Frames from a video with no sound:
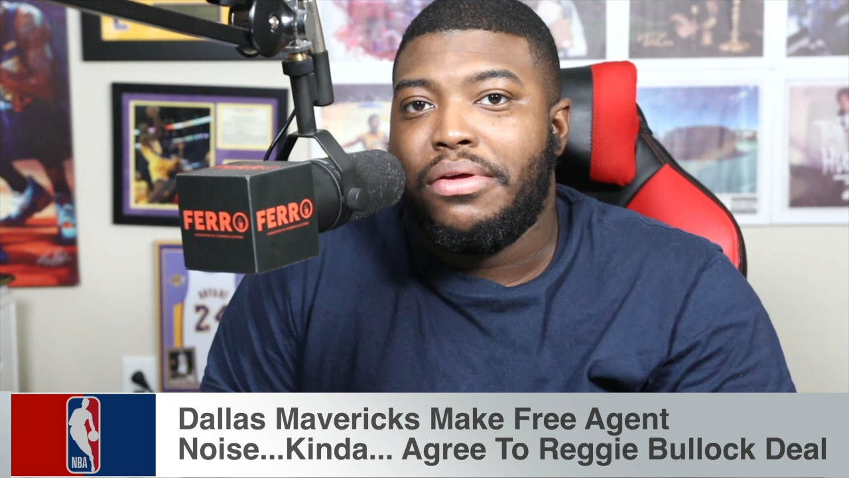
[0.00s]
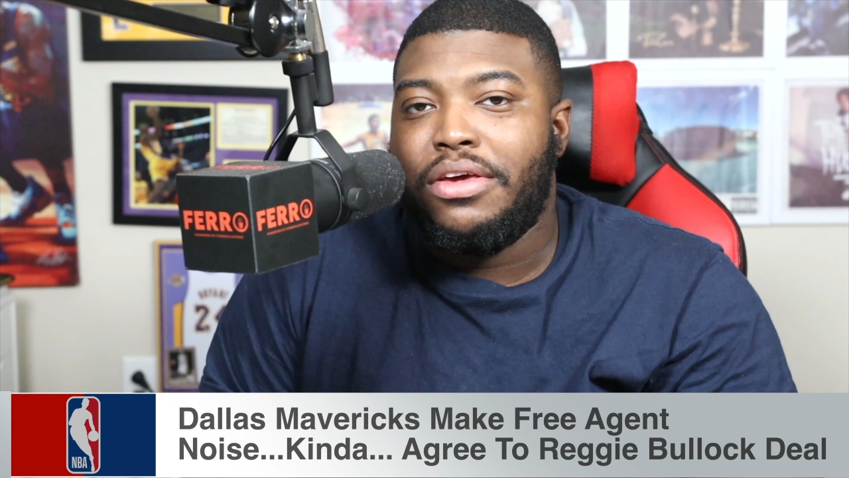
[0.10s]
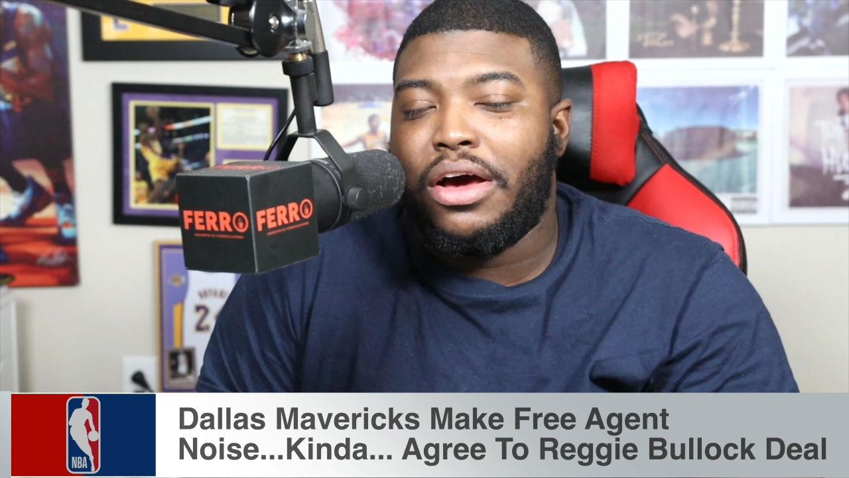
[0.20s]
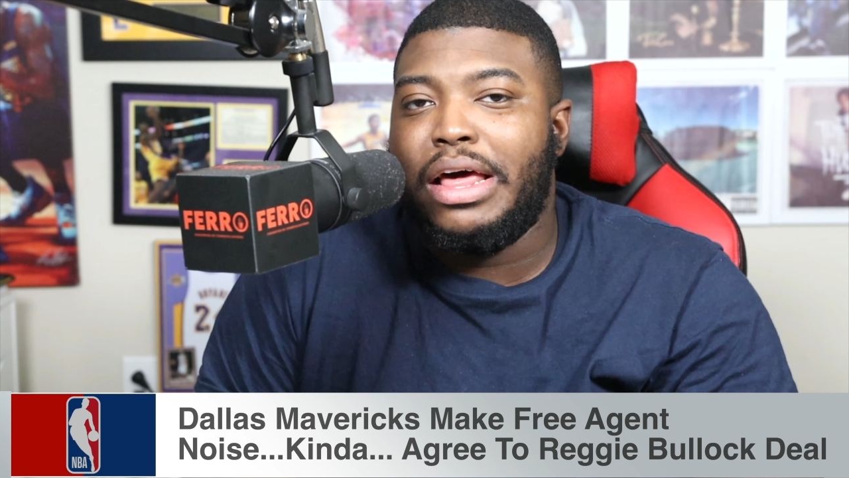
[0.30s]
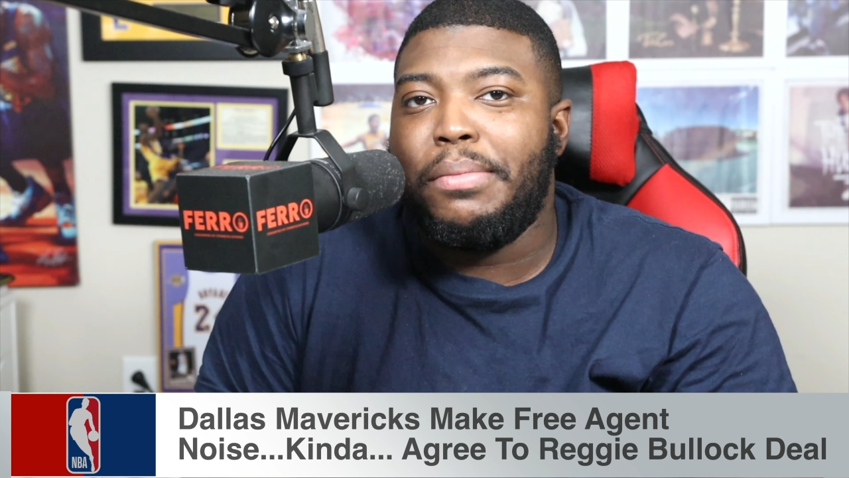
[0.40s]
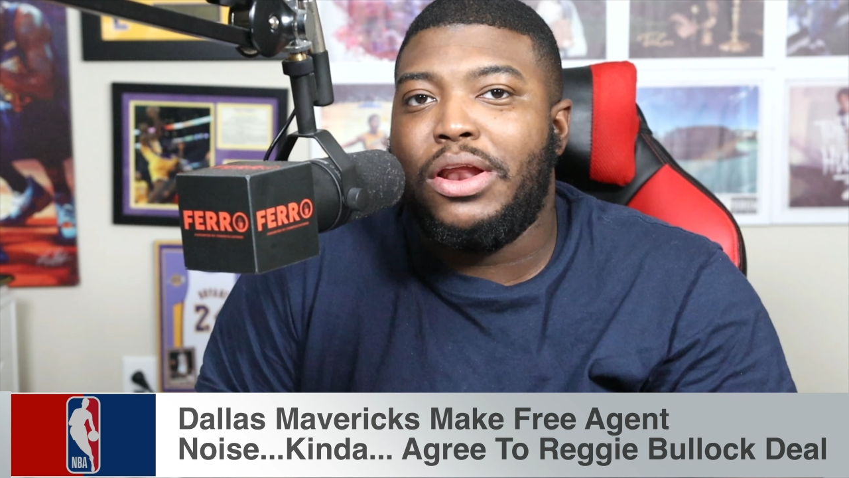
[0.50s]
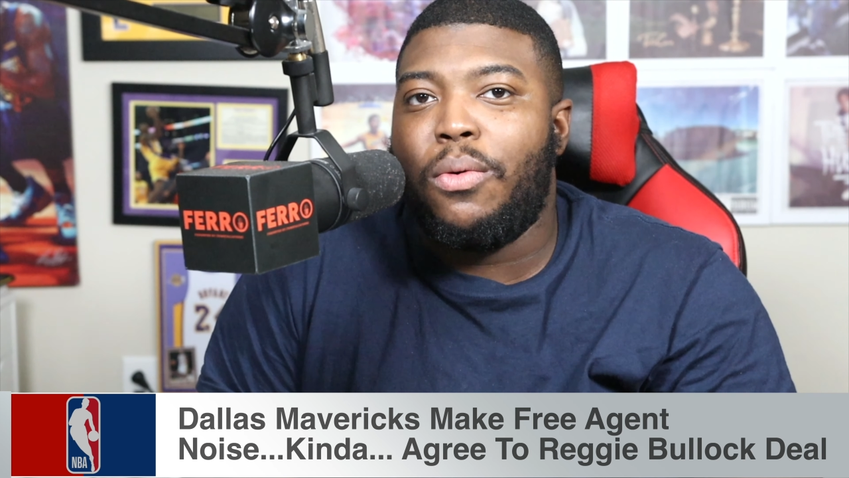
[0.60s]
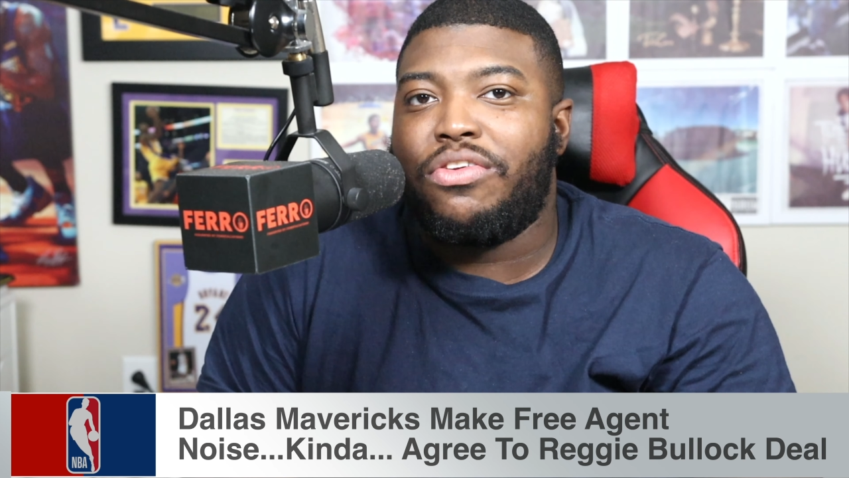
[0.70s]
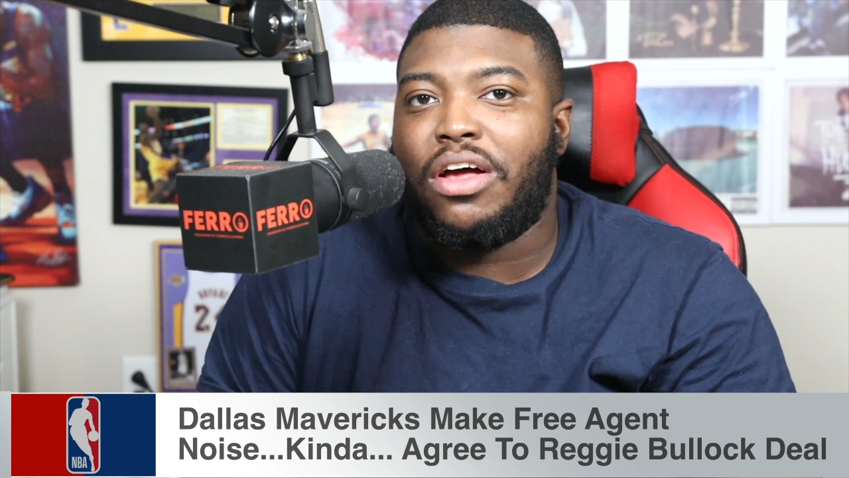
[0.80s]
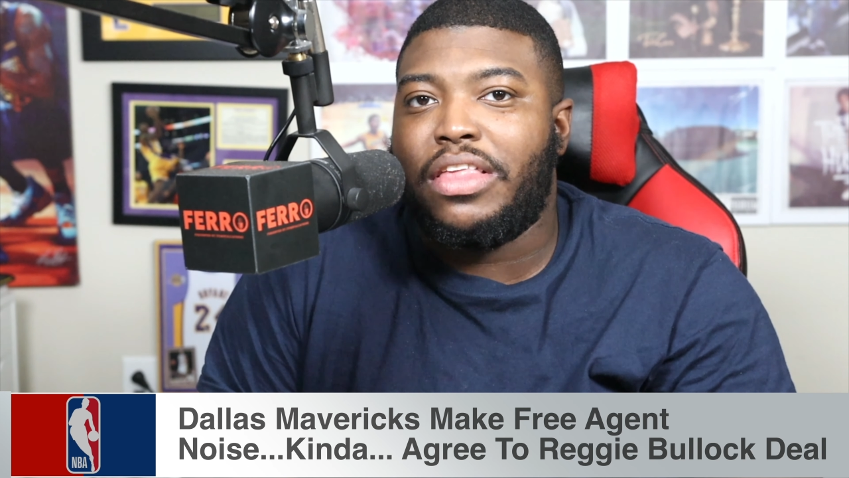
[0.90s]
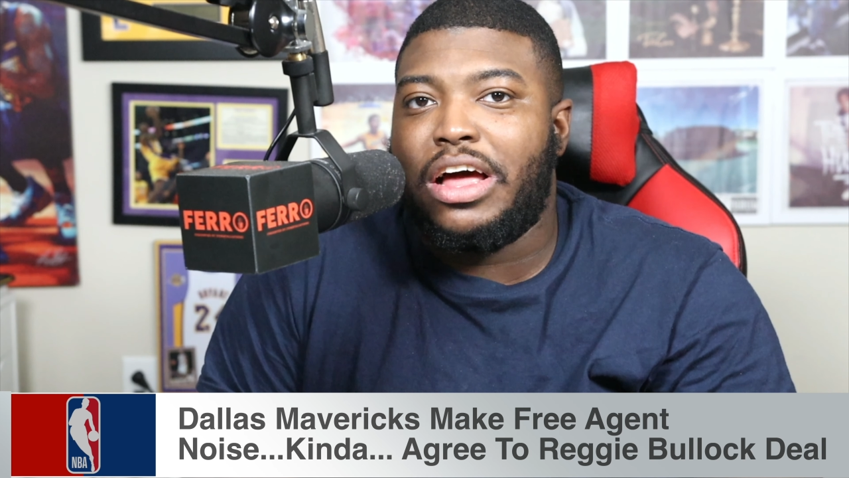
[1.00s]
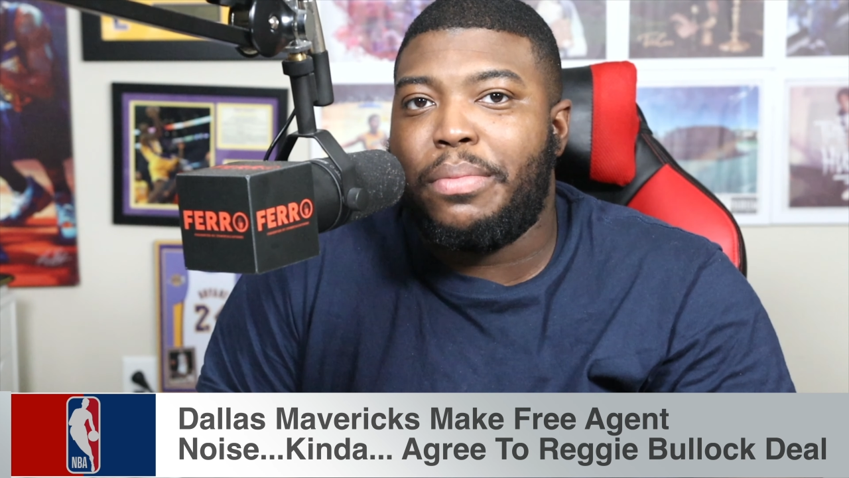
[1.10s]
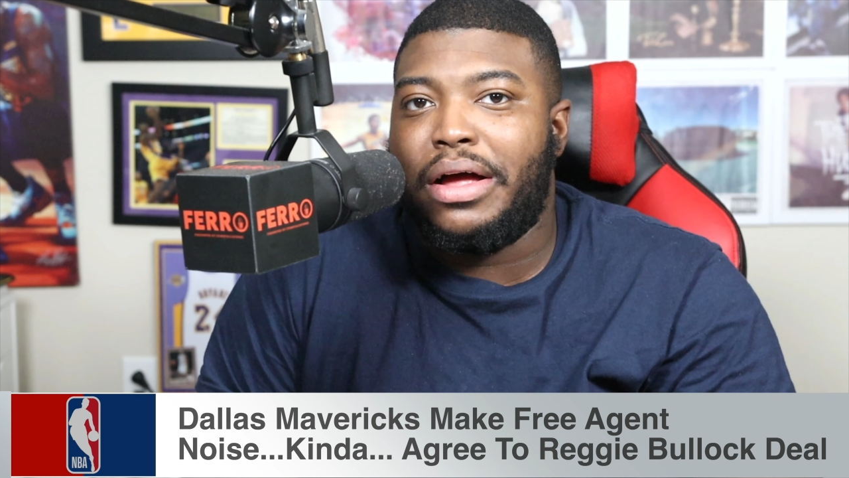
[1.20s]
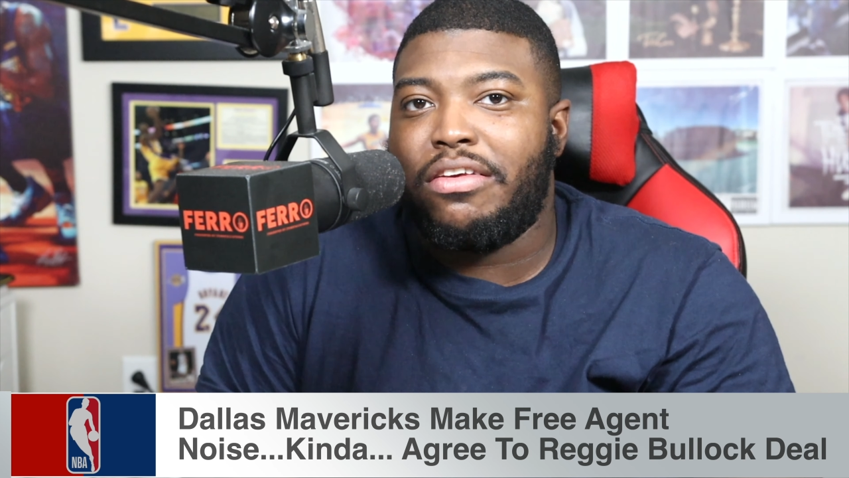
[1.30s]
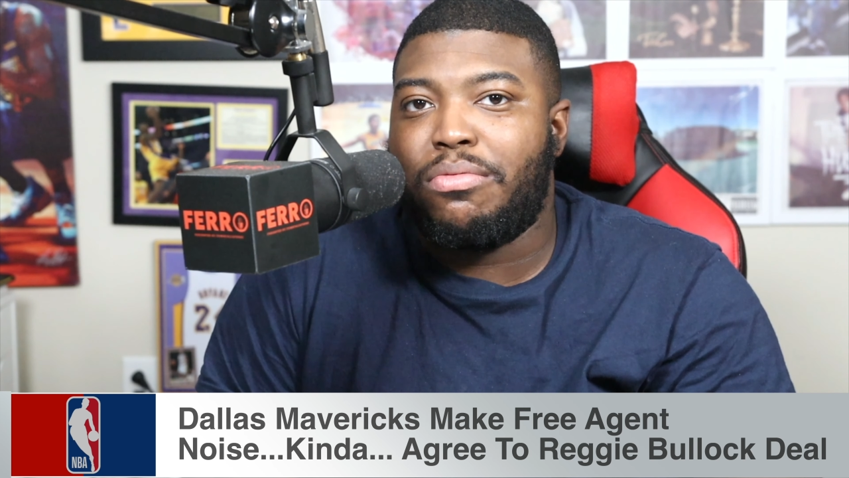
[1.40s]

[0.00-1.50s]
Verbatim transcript: Y'all let me know what y'all think about this